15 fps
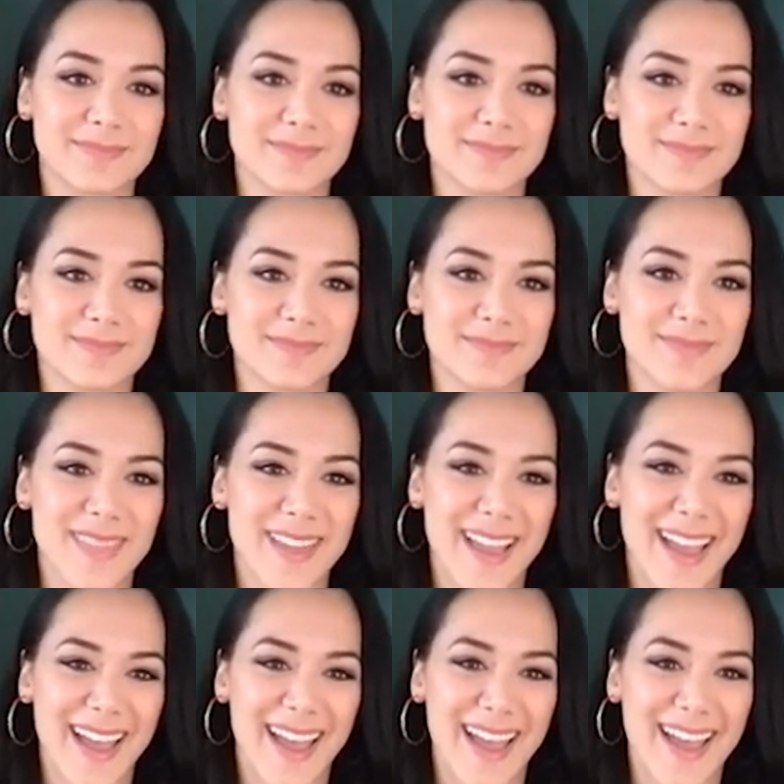
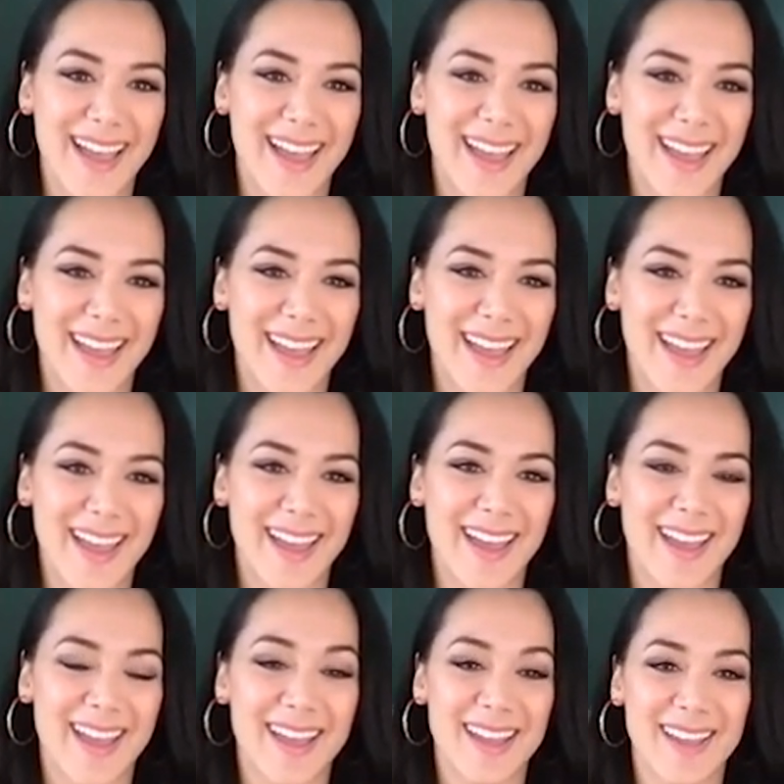
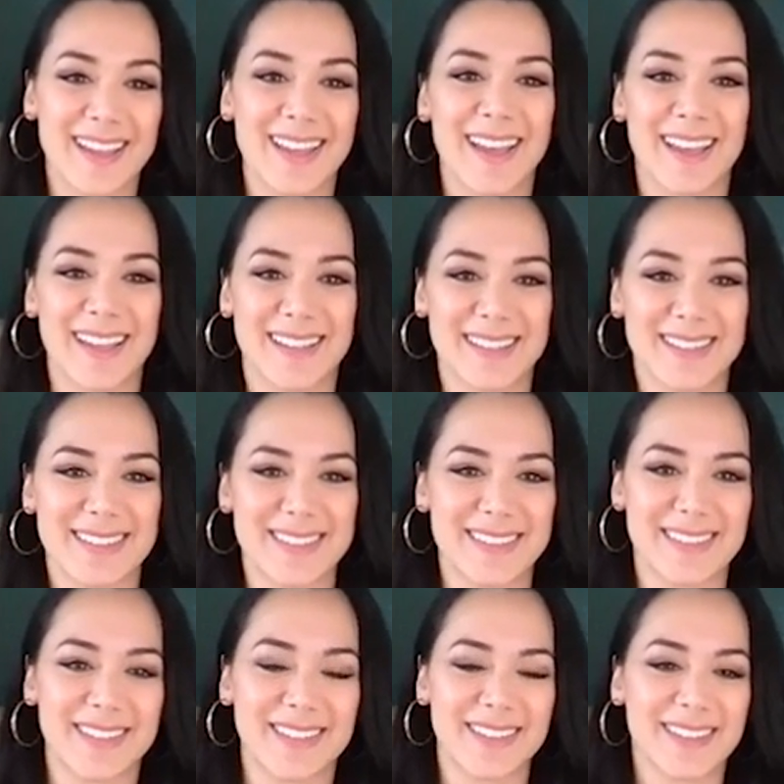
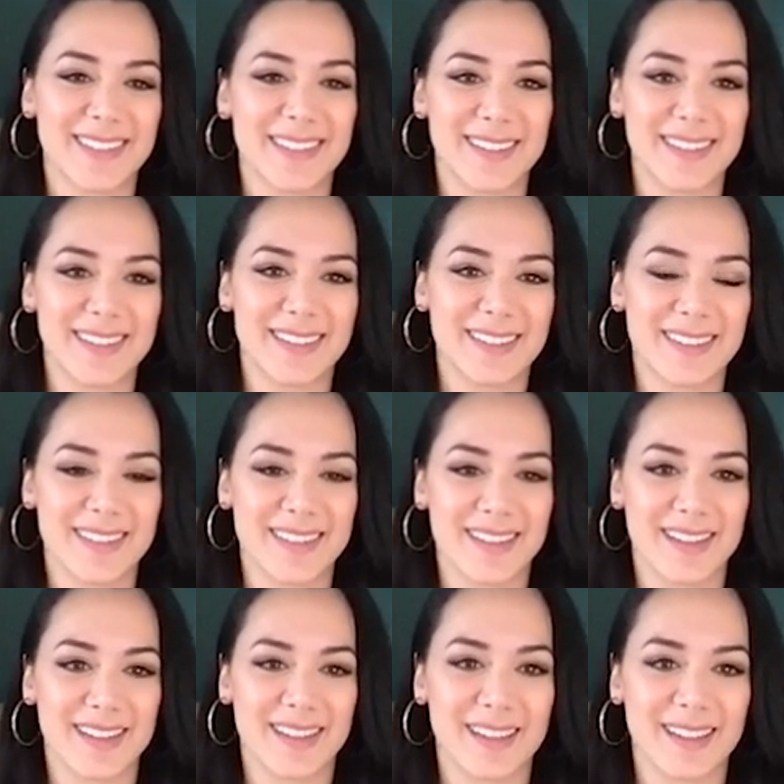
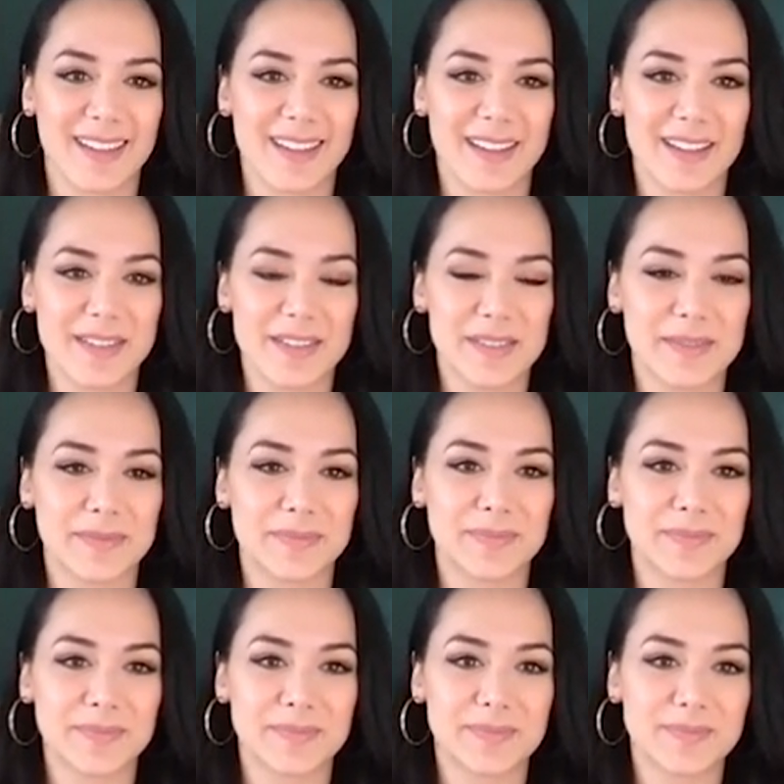
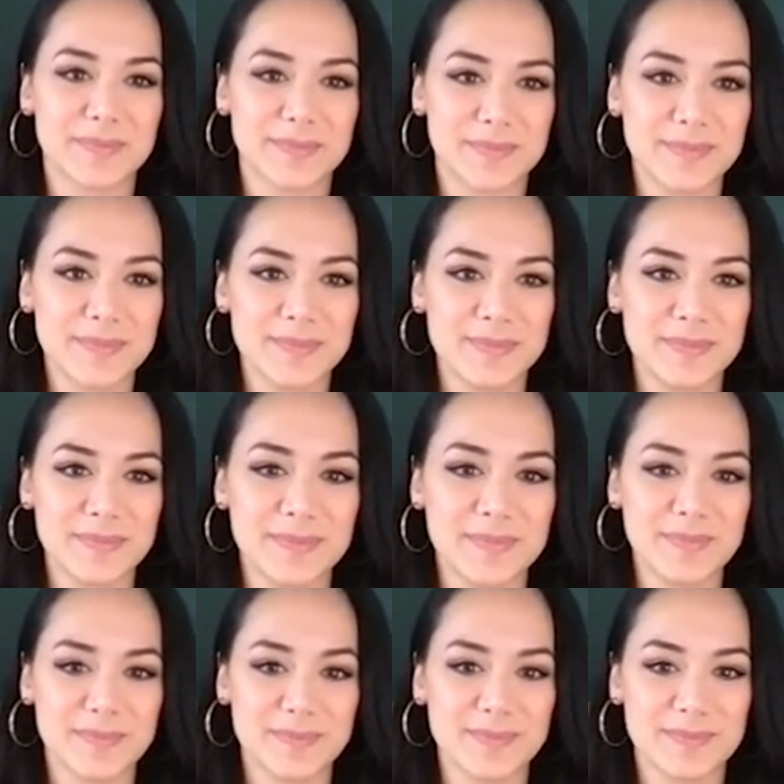
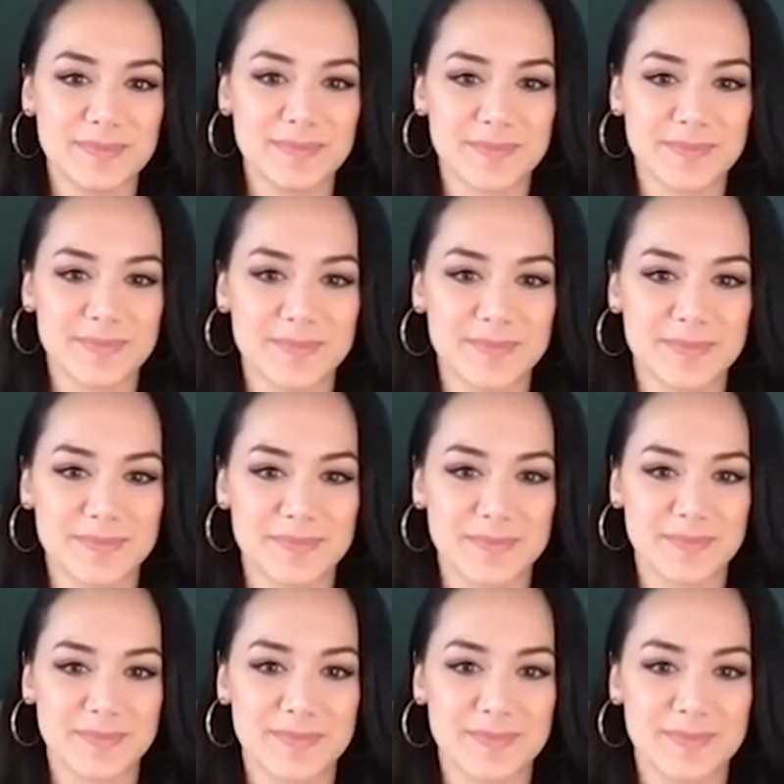
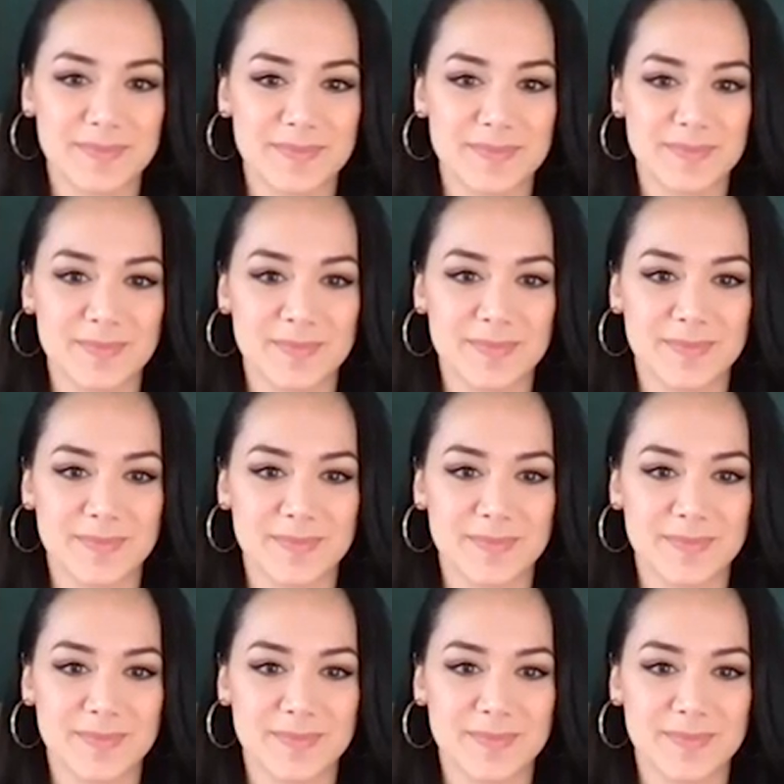This person isn't speaking.